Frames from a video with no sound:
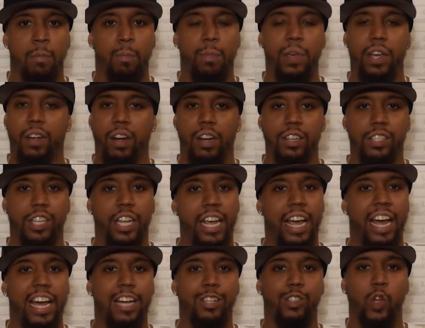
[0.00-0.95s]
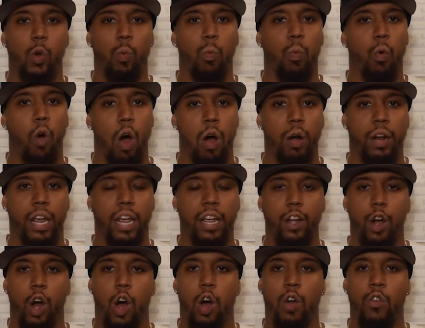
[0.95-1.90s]
because he ends up
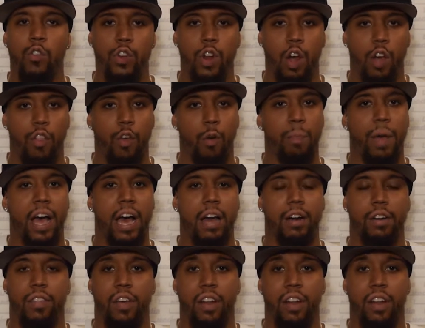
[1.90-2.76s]
walking another batter.